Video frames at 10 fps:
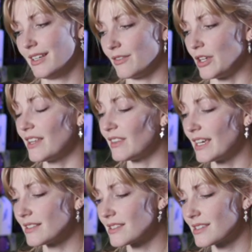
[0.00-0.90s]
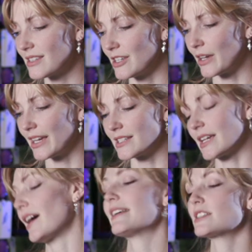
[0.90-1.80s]
Hit this, you can get to
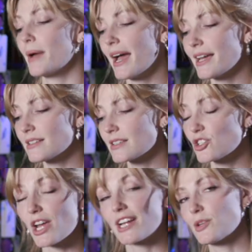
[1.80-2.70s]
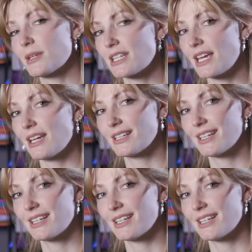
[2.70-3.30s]
customize ChatGPT.